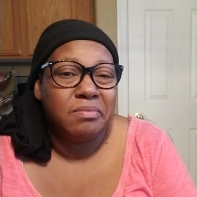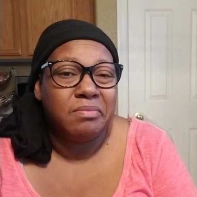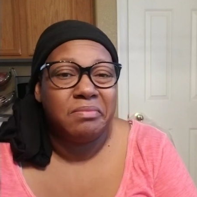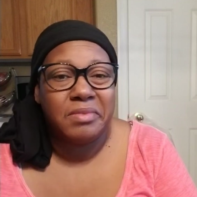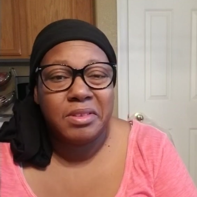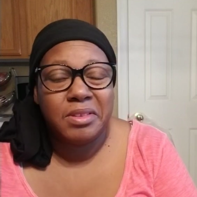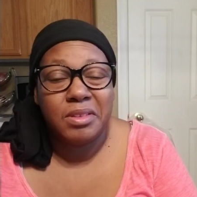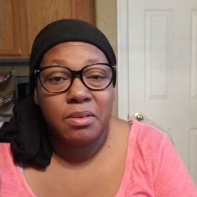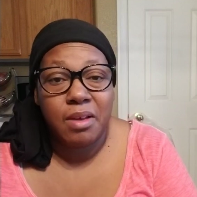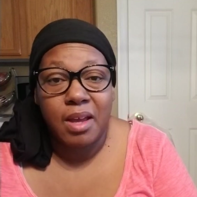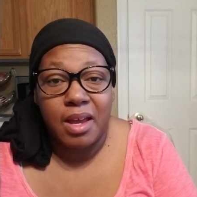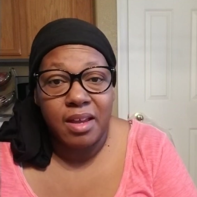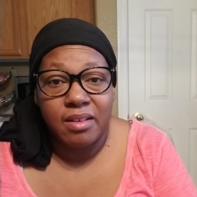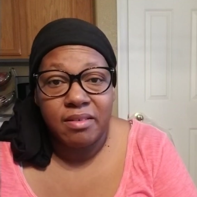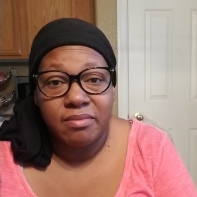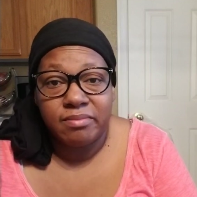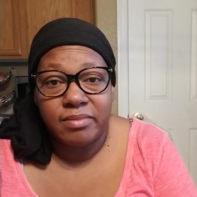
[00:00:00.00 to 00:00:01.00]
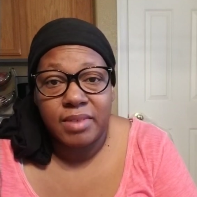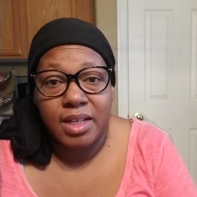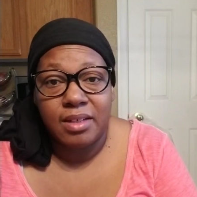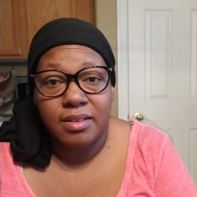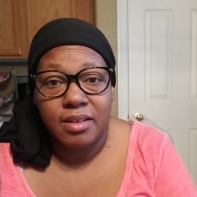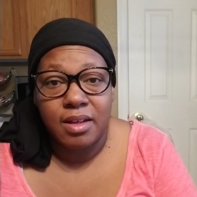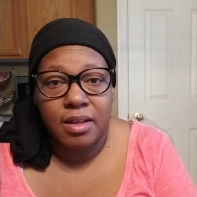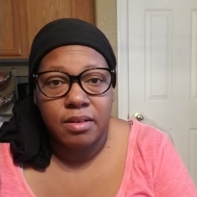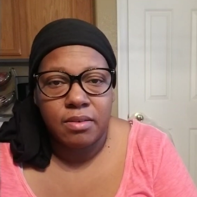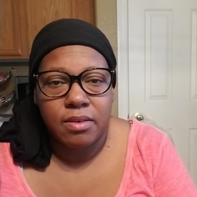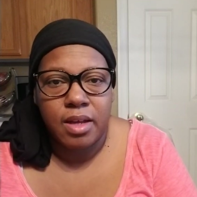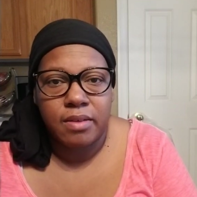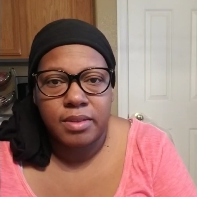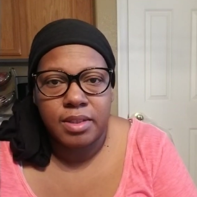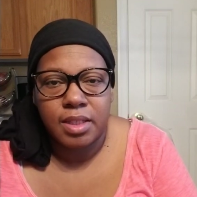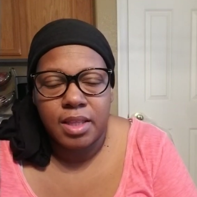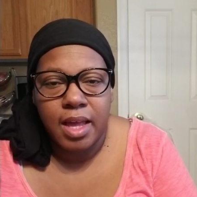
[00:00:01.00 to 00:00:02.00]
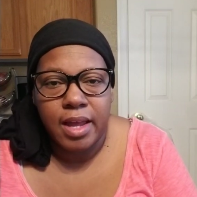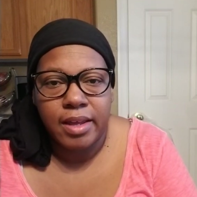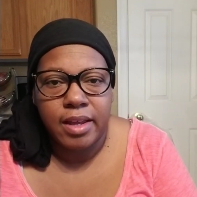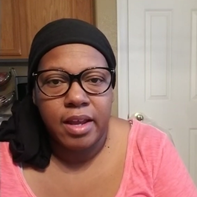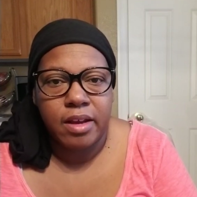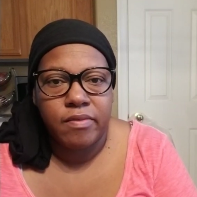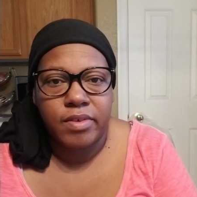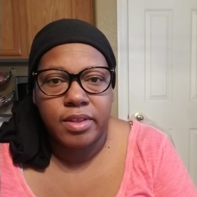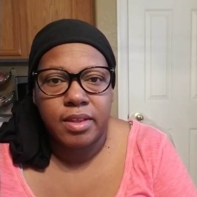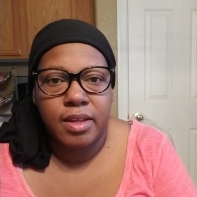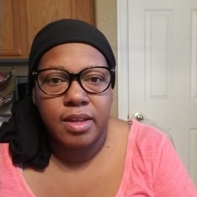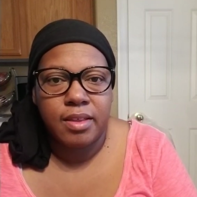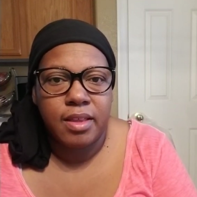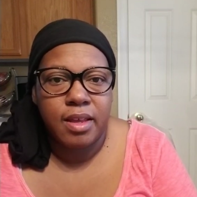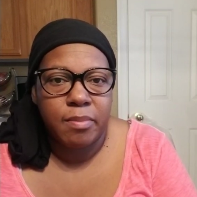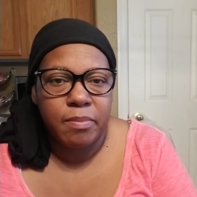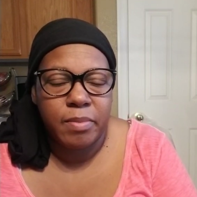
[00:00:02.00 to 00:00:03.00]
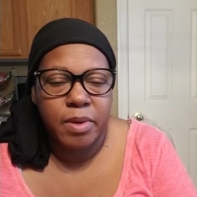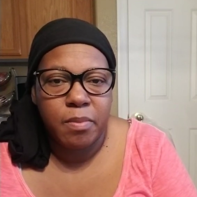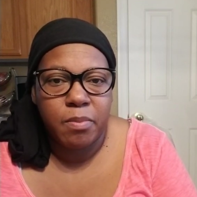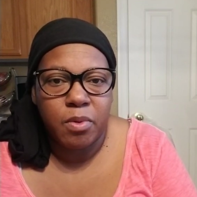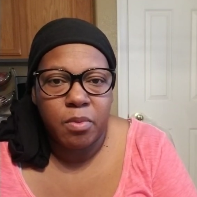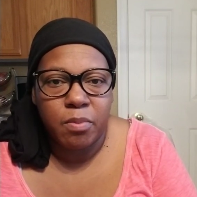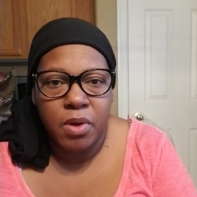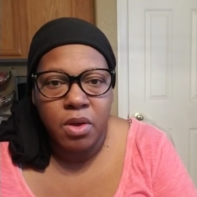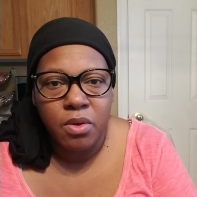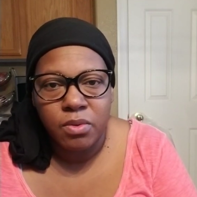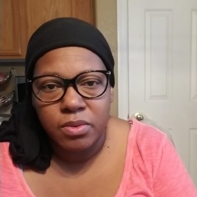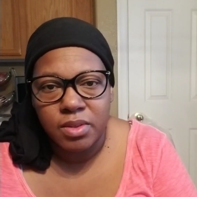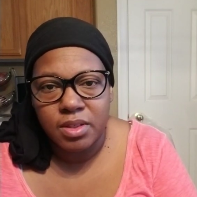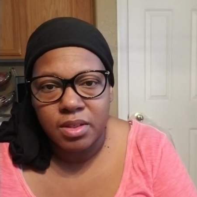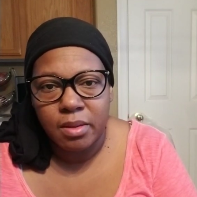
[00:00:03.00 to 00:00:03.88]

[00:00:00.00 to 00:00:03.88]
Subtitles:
it's okay. I don't have to like everything that people post.